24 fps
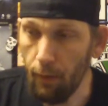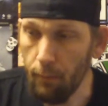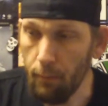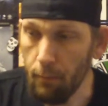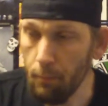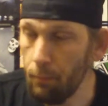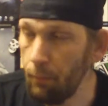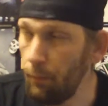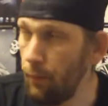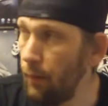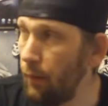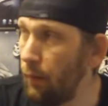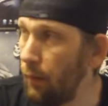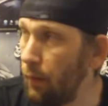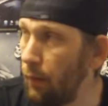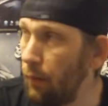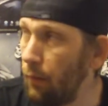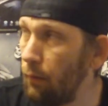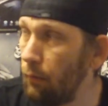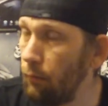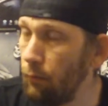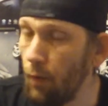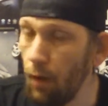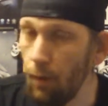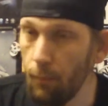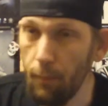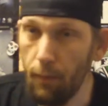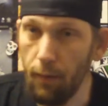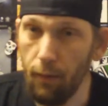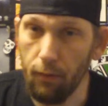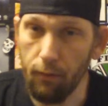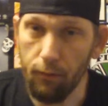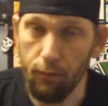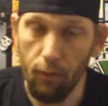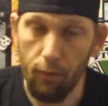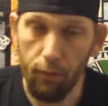I've been playing Rock
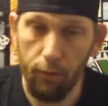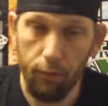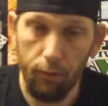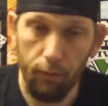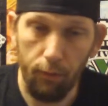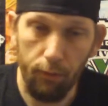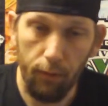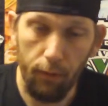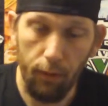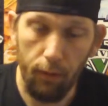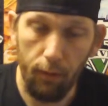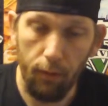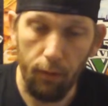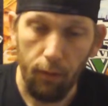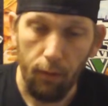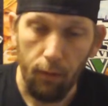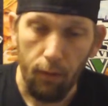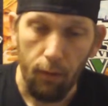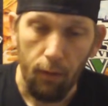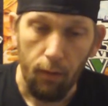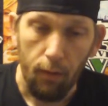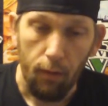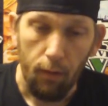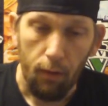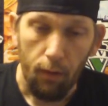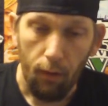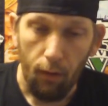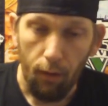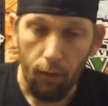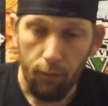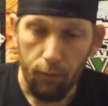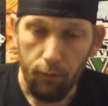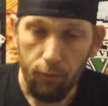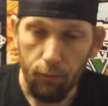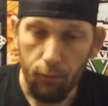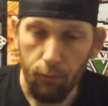Band Guitar Hero again.
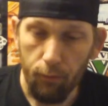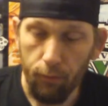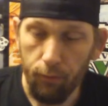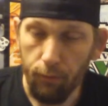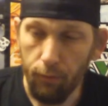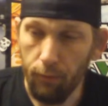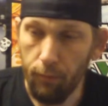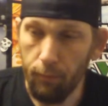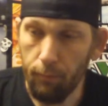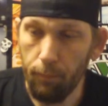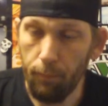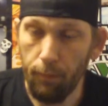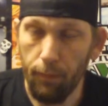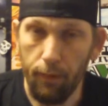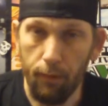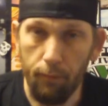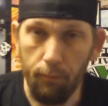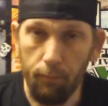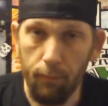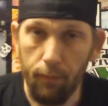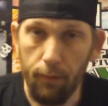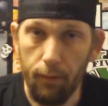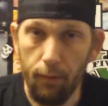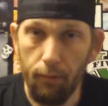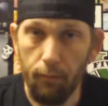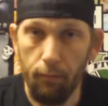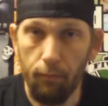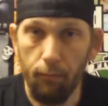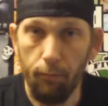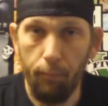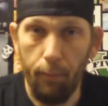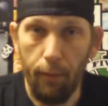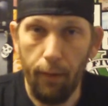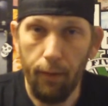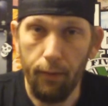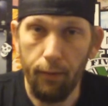Just recently played and beat
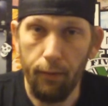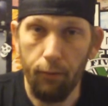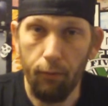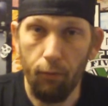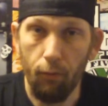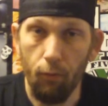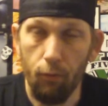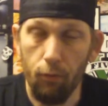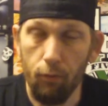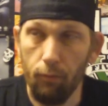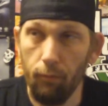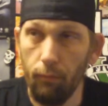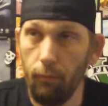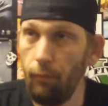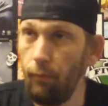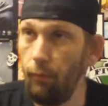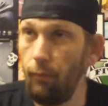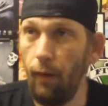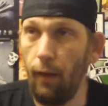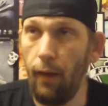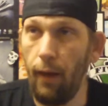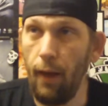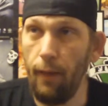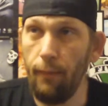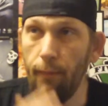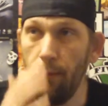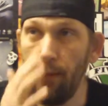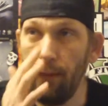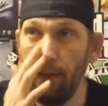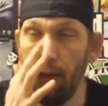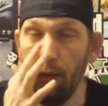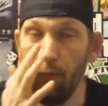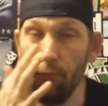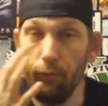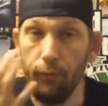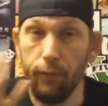Band Hero. I had
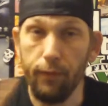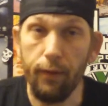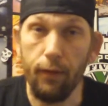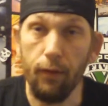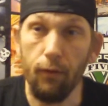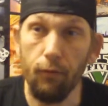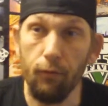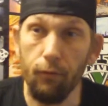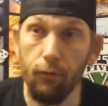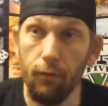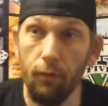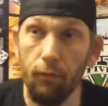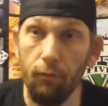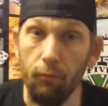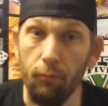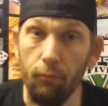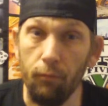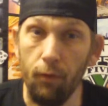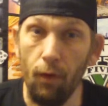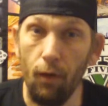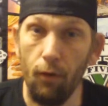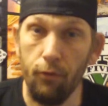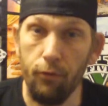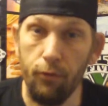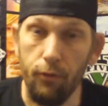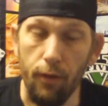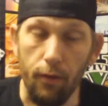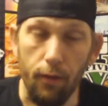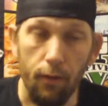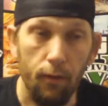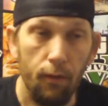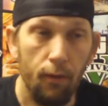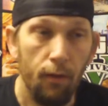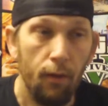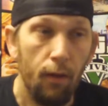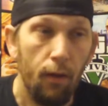that game for years, never even touched
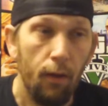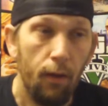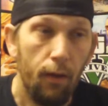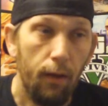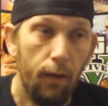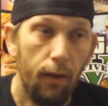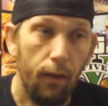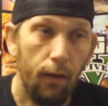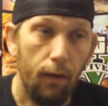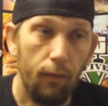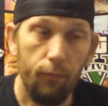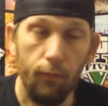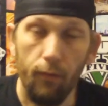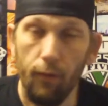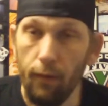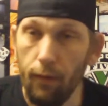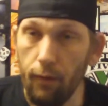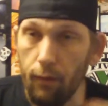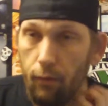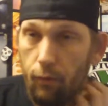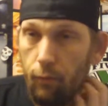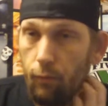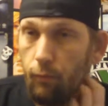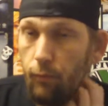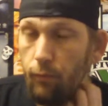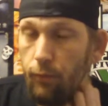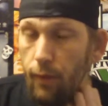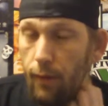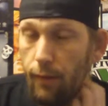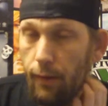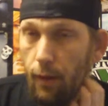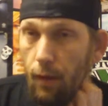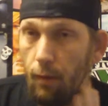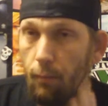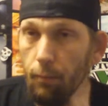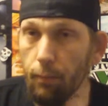it, and I finally just
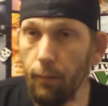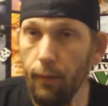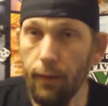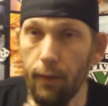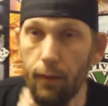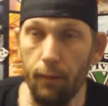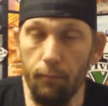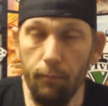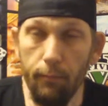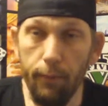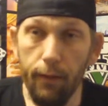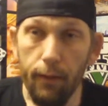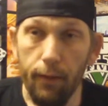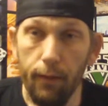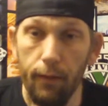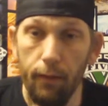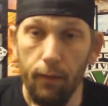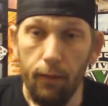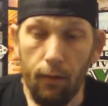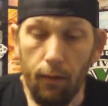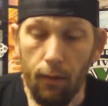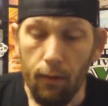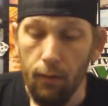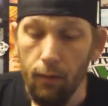sat down and played it and beat it.